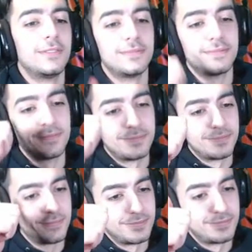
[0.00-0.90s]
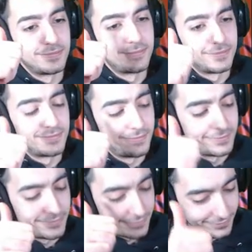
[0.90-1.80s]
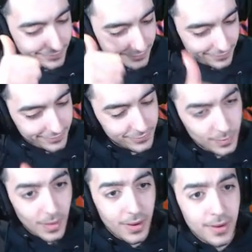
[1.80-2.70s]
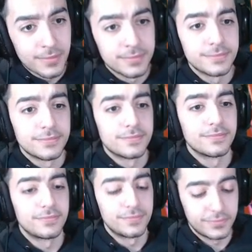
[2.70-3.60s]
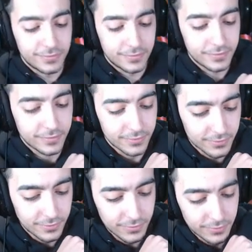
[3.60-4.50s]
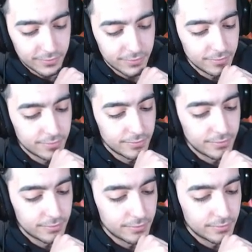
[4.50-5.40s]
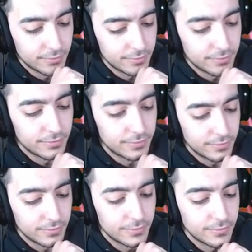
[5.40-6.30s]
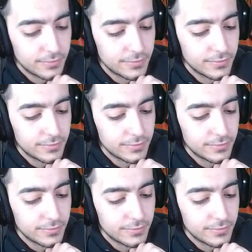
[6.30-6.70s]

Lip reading: No words are spoken by the person on screen.